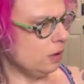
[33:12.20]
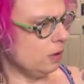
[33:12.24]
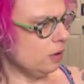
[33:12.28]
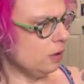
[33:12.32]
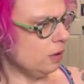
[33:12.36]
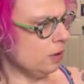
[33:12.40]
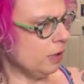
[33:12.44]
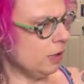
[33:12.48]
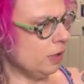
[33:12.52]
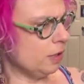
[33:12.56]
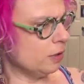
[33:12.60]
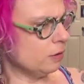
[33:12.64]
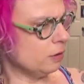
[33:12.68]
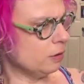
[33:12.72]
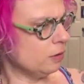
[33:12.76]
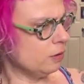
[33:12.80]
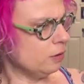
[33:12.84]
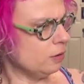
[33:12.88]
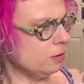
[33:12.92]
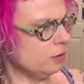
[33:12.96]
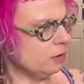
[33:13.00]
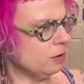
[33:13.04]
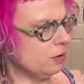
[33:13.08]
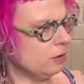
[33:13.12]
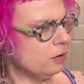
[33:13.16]
Later,
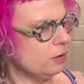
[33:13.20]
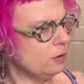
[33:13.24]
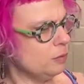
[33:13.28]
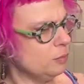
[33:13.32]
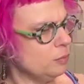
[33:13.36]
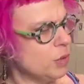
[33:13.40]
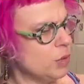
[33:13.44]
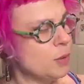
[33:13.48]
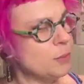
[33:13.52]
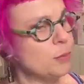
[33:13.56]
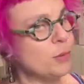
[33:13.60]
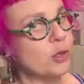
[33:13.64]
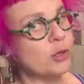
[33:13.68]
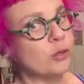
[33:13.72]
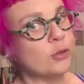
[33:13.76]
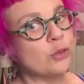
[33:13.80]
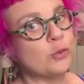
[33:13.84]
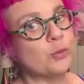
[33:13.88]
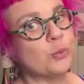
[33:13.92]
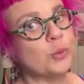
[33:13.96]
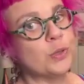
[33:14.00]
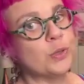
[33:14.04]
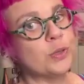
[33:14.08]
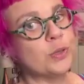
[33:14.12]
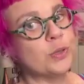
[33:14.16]
my mother's
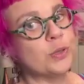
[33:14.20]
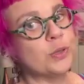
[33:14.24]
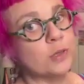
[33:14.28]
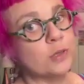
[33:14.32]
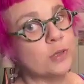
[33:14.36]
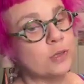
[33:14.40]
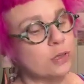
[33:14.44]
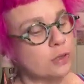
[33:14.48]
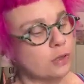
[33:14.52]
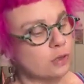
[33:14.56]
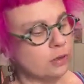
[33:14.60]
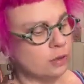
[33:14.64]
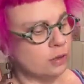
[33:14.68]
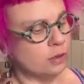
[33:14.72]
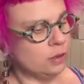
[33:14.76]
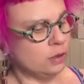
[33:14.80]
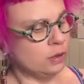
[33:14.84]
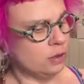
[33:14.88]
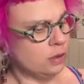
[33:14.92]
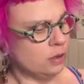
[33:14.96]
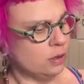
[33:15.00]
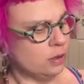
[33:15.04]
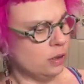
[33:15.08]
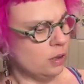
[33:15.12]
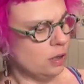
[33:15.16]
whisper.
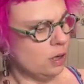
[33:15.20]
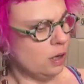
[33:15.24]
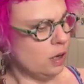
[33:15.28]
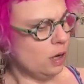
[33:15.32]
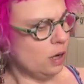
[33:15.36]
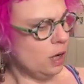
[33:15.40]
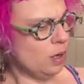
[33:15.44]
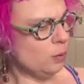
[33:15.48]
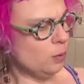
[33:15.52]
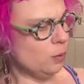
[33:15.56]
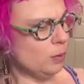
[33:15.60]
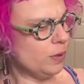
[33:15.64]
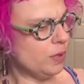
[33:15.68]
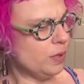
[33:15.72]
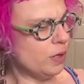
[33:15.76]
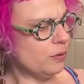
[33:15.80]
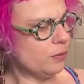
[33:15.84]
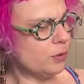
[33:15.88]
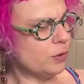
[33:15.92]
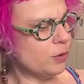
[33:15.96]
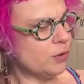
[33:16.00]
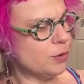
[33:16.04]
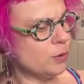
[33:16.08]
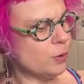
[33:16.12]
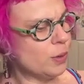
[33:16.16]
I would
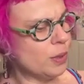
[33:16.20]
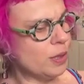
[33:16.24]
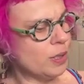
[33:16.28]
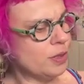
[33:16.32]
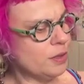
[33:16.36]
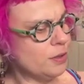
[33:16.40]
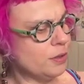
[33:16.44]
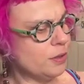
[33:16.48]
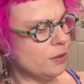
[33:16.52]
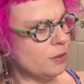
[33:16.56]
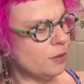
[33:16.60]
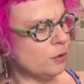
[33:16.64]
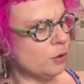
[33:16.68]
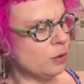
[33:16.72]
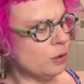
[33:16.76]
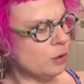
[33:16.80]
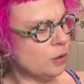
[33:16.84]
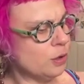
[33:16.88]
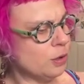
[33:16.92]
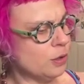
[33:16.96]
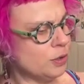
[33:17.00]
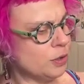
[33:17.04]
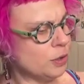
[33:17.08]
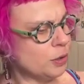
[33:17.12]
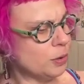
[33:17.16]
never do anything to
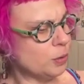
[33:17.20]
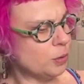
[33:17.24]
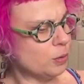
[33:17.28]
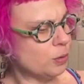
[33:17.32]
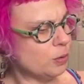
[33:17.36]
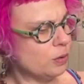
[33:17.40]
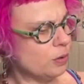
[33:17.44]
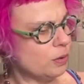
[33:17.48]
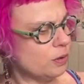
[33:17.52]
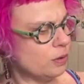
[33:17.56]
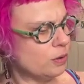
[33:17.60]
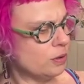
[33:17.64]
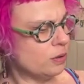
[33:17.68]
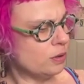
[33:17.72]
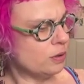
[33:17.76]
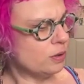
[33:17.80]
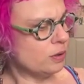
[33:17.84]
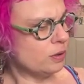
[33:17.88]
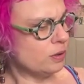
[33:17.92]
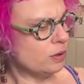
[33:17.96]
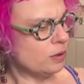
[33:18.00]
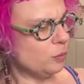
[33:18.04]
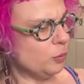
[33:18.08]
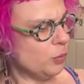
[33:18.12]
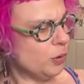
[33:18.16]
hurt you.
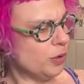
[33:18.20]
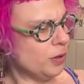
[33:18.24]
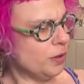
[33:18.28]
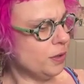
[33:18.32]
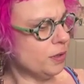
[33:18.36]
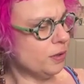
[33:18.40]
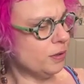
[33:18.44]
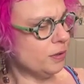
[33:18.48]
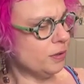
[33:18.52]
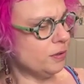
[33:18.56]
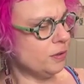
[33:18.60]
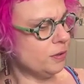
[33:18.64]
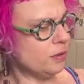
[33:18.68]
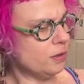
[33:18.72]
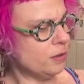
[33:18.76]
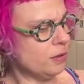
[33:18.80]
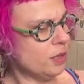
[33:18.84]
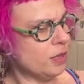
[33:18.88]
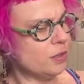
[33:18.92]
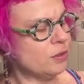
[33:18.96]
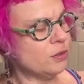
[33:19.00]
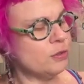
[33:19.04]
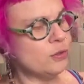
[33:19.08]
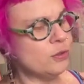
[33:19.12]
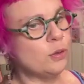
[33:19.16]
But this,
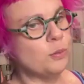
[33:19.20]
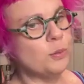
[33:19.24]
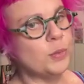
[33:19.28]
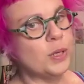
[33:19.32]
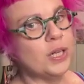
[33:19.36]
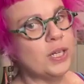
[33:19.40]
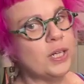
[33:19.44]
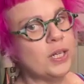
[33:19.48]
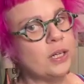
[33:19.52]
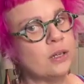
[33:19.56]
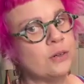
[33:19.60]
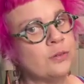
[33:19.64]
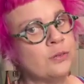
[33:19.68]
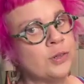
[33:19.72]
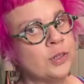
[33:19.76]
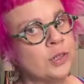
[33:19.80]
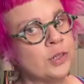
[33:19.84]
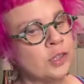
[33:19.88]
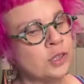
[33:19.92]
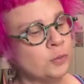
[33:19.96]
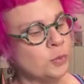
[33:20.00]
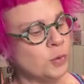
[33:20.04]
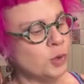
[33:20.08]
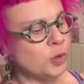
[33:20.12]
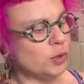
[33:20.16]
like so many of her
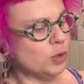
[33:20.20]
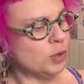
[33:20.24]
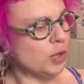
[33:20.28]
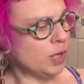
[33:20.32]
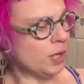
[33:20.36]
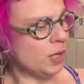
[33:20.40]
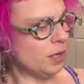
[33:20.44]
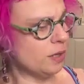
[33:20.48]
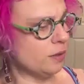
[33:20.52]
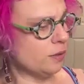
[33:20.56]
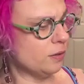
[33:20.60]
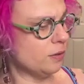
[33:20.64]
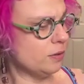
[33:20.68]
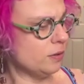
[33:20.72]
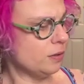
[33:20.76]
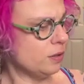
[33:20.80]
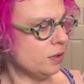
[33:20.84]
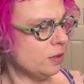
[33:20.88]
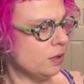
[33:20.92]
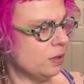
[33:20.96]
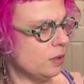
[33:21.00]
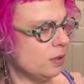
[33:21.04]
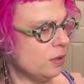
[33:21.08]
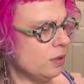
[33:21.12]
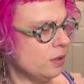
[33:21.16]
communiques,
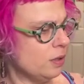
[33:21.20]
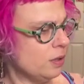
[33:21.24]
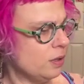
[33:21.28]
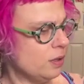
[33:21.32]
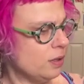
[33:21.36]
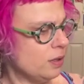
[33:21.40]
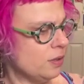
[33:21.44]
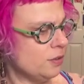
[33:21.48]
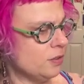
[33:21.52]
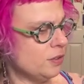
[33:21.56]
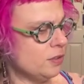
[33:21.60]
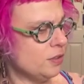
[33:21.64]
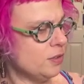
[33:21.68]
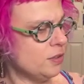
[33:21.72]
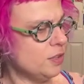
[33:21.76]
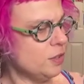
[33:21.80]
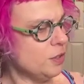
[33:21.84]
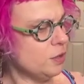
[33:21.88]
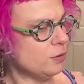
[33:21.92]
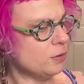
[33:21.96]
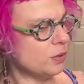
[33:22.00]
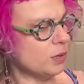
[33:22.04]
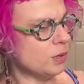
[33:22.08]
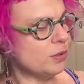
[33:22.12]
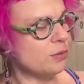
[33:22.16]
is a
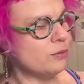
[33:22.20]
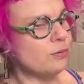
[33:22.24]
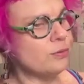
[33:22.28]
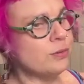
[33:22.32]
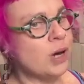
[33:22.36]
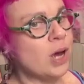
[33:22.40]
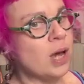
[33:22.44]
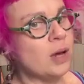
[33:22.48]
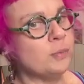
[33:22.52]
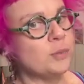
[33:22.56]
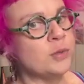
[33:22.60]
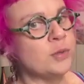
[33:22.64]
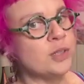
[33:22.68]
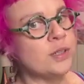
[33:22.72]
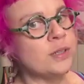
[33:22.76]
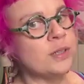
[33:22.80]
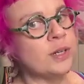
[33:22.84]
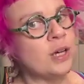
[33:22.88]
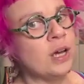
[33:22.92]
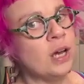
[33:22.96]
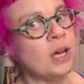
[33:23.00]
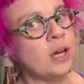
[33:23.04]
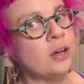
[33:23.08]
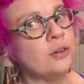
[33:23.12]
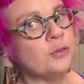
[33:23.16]
secret wrapped in
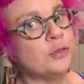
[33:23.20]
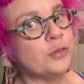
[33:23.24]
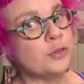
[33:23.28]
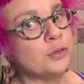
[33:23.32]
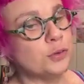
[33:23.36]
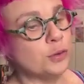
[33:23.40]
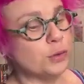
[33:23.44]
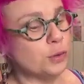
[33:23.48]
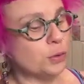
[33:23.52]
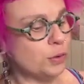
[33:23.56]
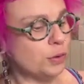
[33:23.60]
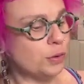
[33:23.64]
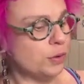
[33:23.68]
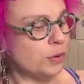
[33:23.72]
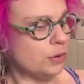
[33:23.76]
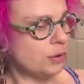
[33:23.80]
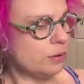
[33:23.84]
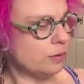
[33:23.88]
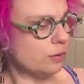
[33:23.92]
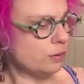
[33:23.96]
a half-truth.